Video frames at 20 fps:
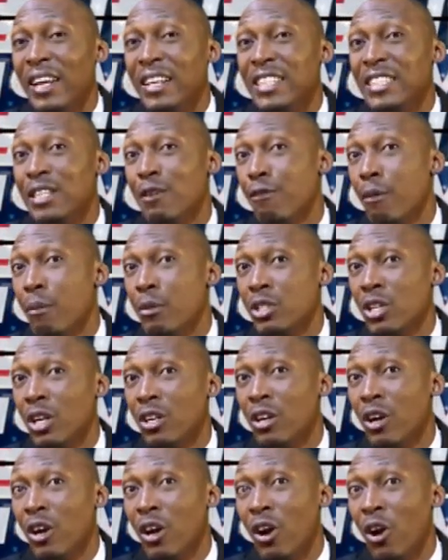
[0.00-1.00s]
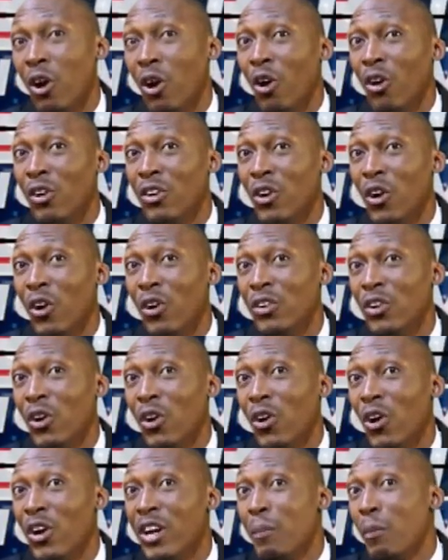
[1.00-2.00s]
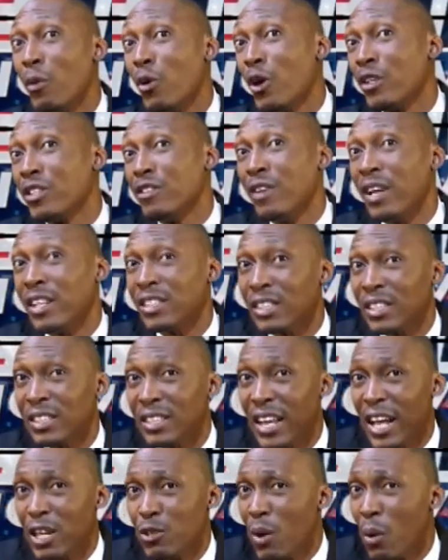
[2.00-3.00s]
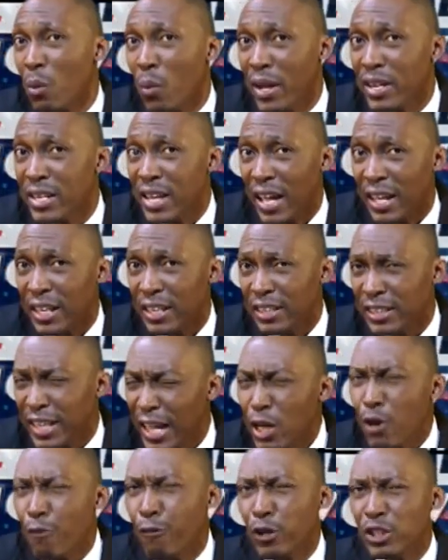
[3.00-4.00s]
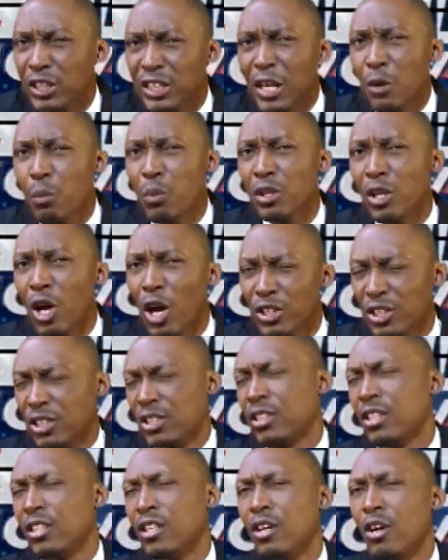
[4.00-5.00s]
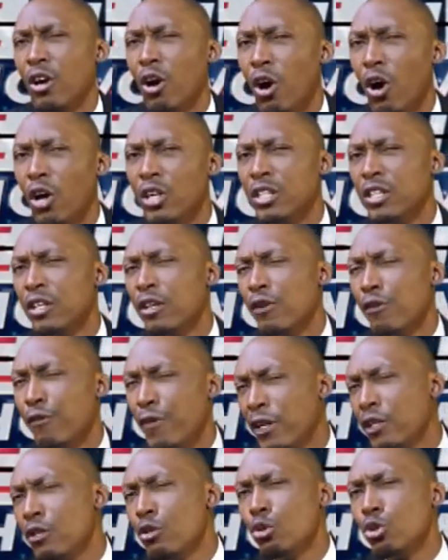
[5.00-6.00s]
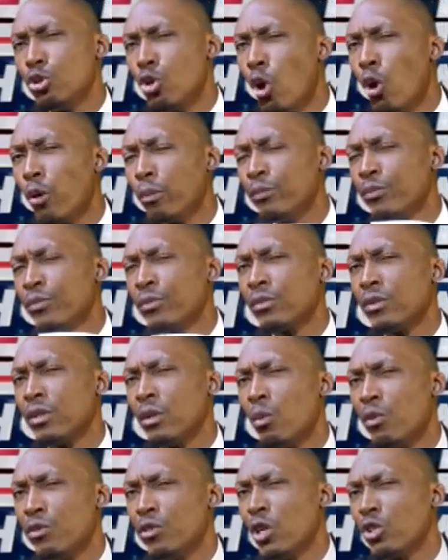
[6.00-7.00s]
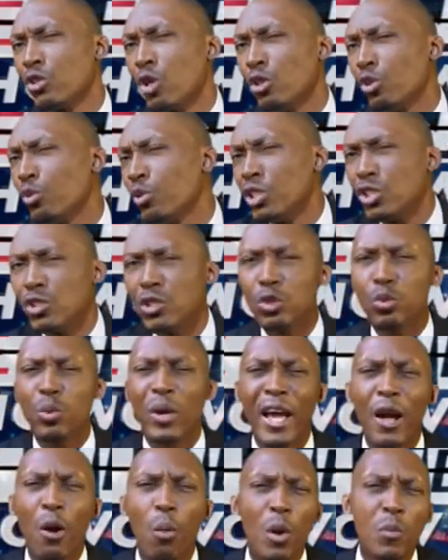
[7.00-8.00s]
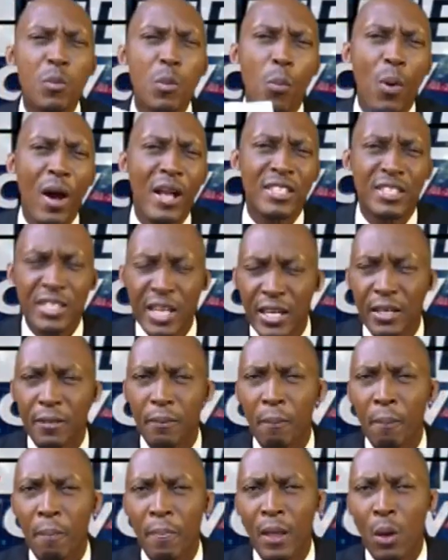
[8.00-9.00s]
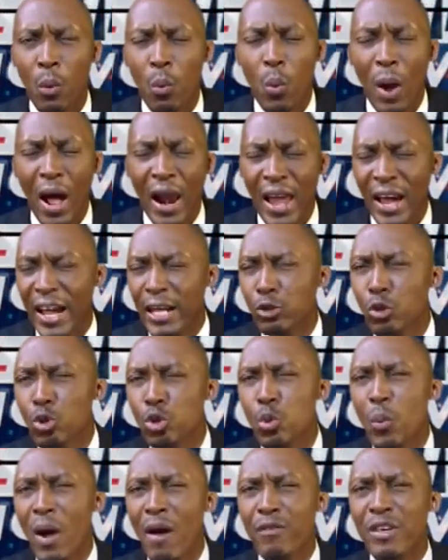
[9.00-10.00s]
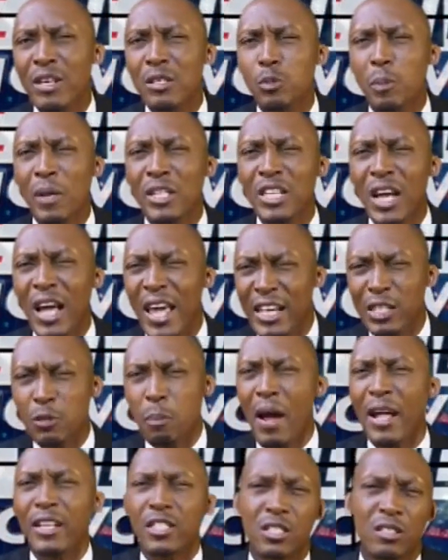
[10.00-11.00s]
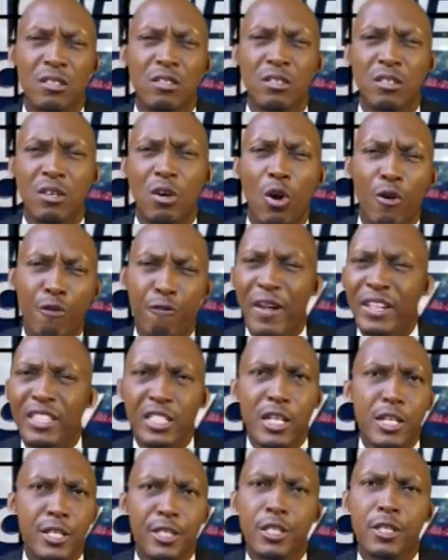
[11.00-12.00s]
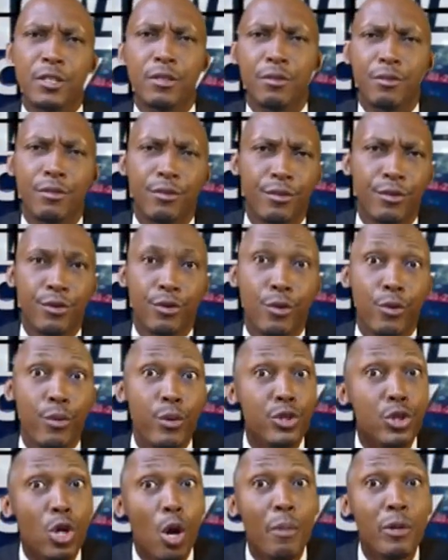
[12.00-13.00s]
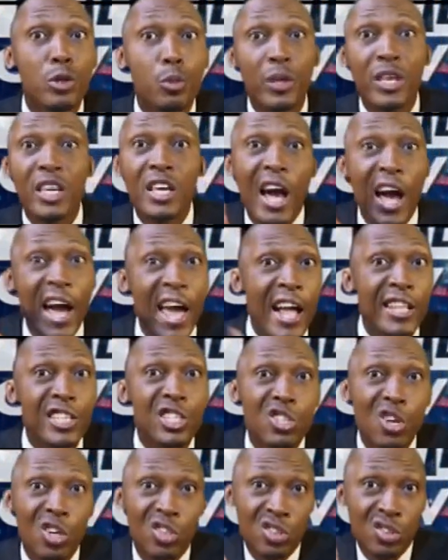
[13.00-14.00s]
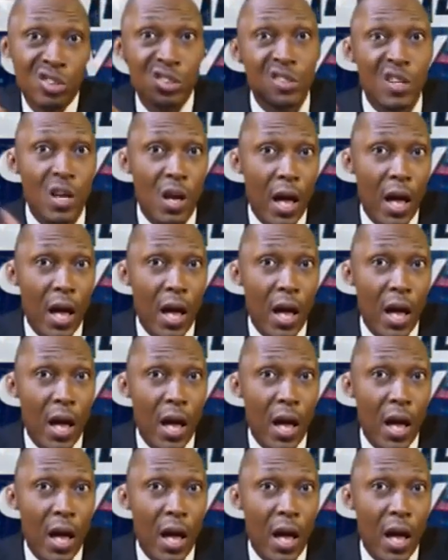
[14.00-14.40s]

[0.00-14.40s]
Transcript: disinformation on reproductive health. That's why we went there. Thank you for staying with us on Fake News Show. We've just gone to the street to hear what people are saying. Like I told you, we have a special expert on fertility who is coming to be hygiene us,